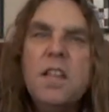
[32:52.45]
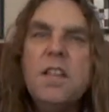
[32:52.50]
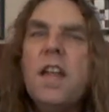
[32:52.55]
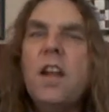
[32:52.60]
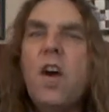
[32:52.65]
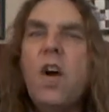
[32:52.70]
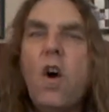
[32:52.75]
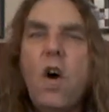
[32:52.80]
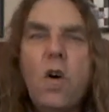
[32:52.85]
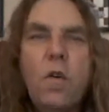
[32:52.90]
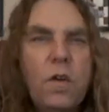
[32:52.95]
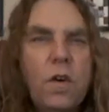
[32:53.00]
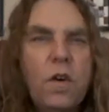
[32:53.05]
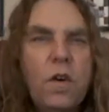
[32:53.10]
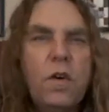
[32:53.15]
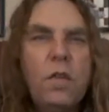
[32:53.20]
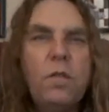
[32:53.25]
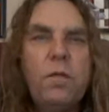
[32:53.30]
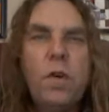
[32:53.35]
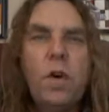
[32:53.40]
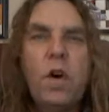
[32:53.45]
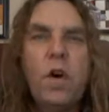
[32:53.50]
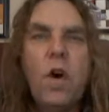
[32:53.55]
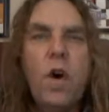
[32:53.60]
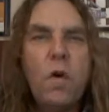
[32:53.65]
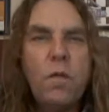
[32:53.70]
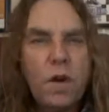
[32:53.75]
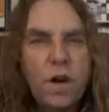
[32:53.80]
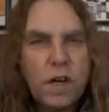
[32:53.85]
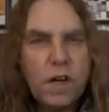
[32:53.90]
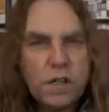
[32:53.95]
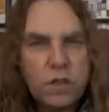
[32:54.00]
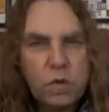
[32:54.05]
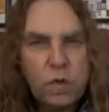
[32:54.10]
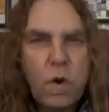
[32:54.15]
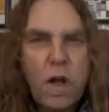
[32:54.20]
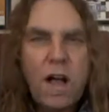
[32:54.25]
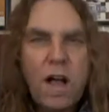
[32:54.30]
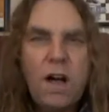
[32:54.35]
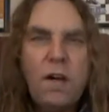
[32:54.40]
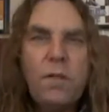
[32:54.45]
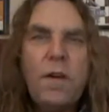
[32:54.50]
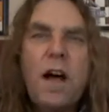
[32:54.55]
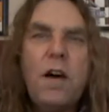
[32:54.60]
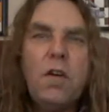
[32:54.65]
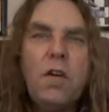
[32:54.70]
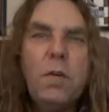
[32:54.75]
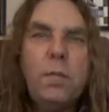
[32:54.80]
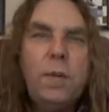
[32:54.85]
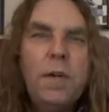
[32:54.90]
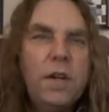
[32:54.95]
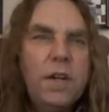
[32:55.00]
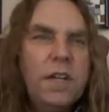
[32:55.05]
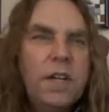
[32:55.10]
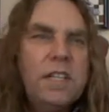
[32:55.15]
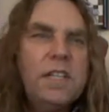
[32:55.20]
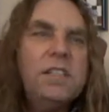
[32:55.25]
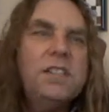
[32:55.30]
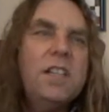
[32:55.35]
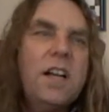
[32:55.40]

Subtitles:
Then for over a 12-hour period,